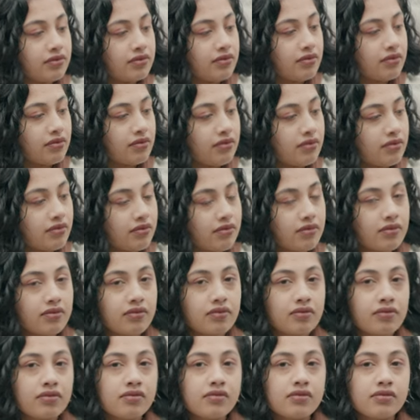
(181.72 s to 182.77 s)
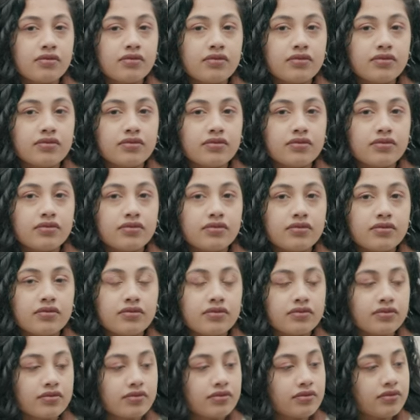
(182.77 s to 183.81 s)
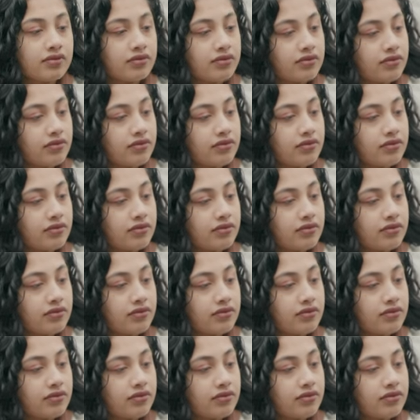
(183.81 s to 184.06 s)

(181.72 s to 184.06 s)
The person shown says nothing.